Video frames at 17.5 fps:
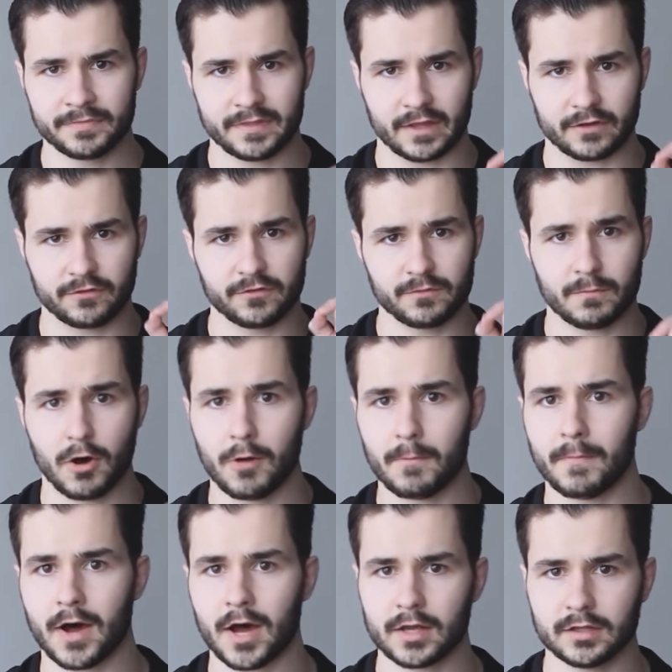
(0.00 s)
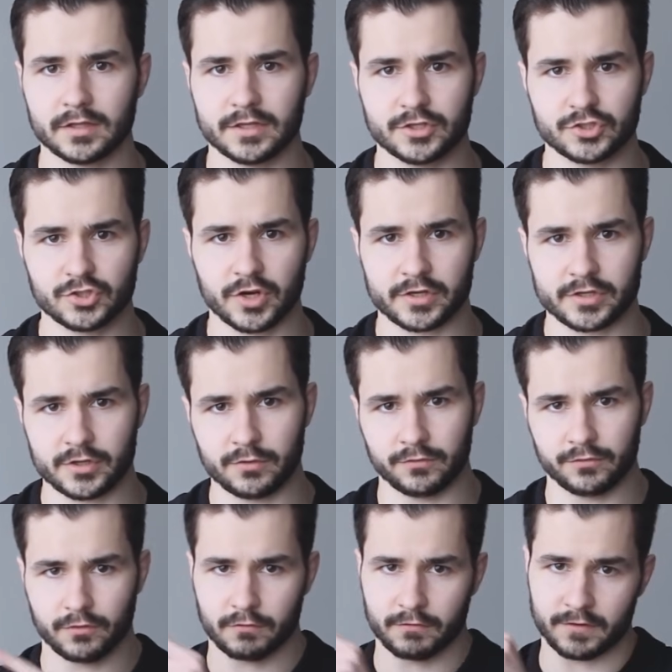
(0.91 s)
that small modeling trick
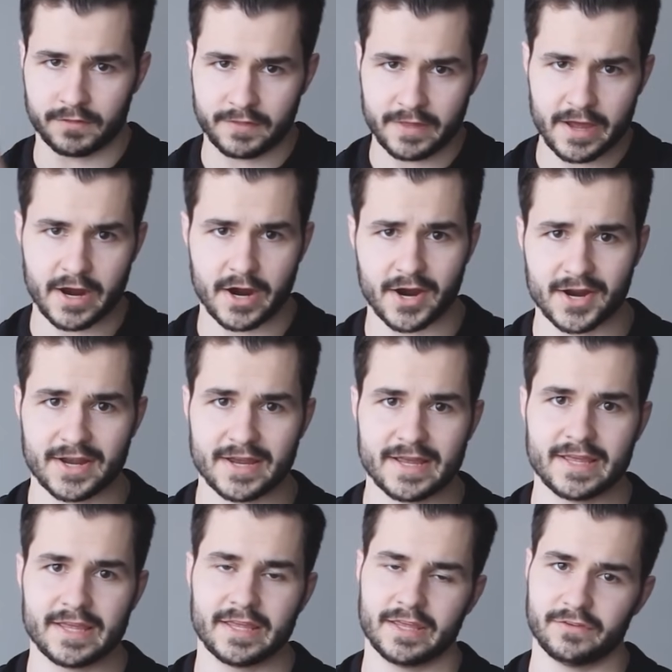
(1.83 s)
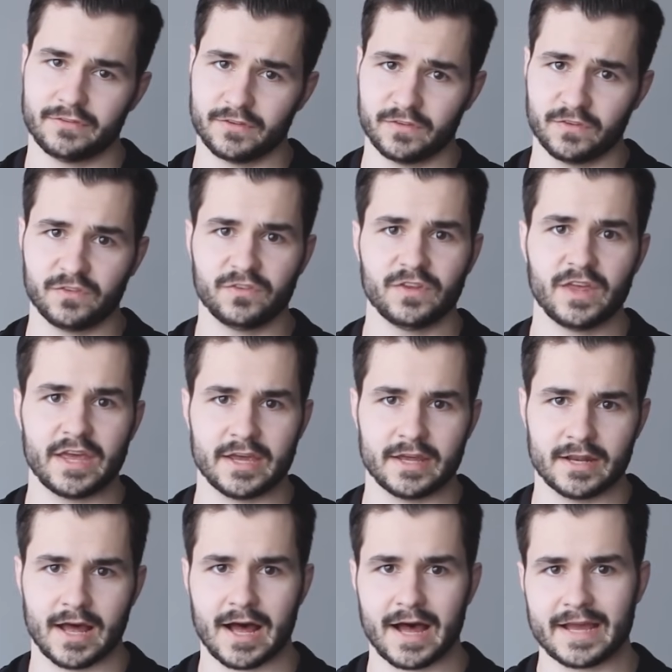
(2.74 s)
used over there is insane.